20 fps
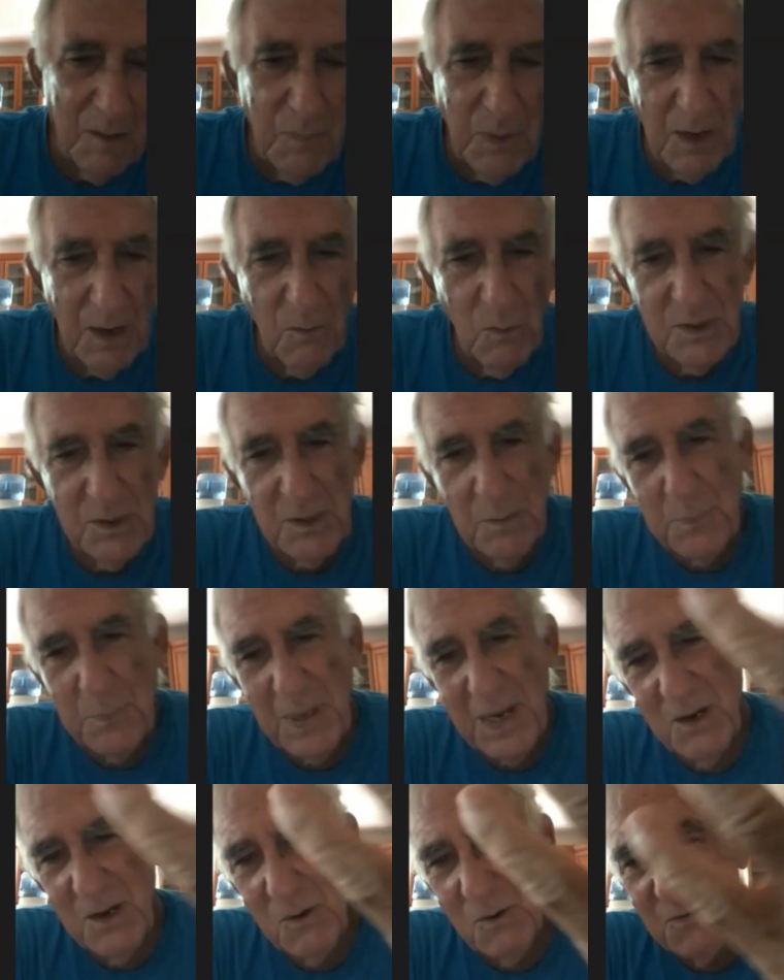but it was a
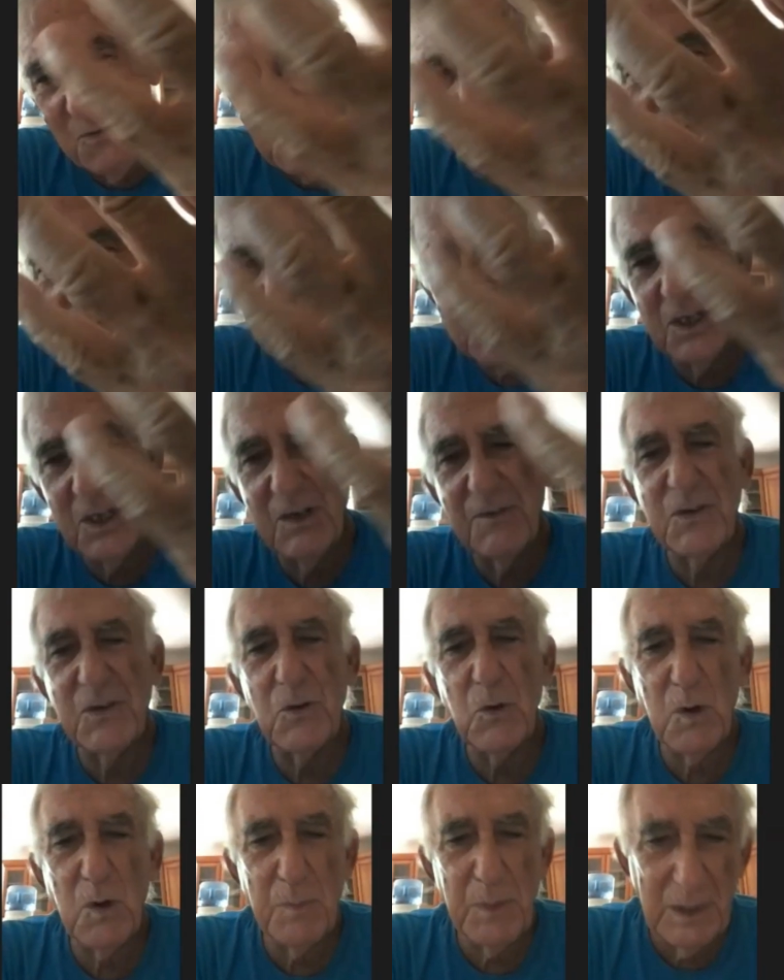pale version of a
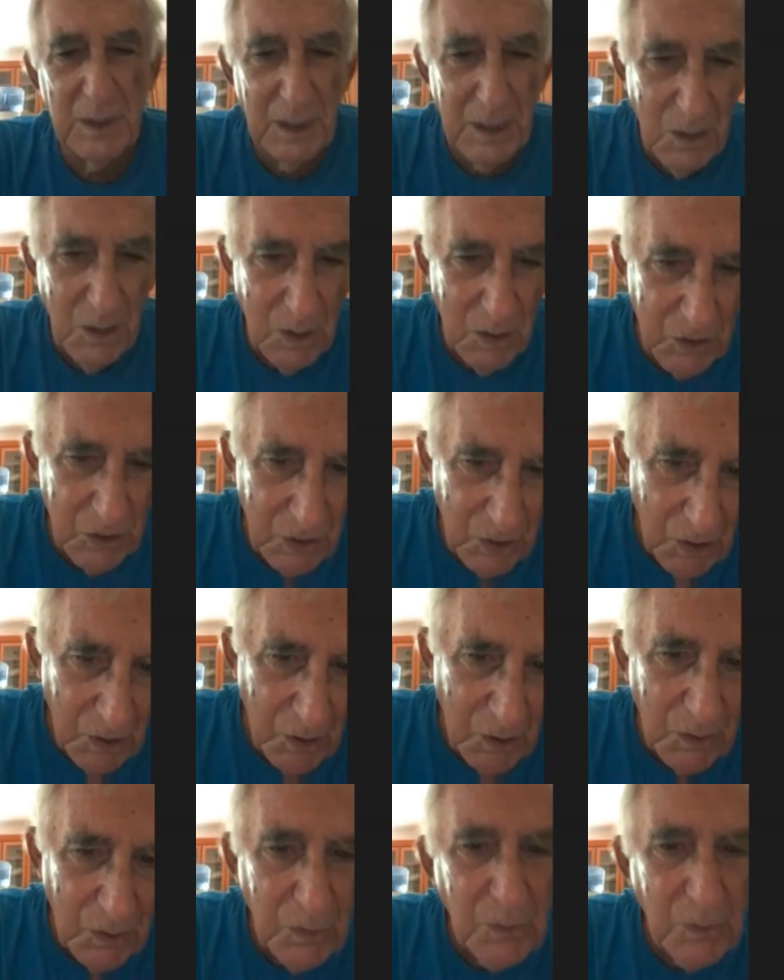Norman Lear show.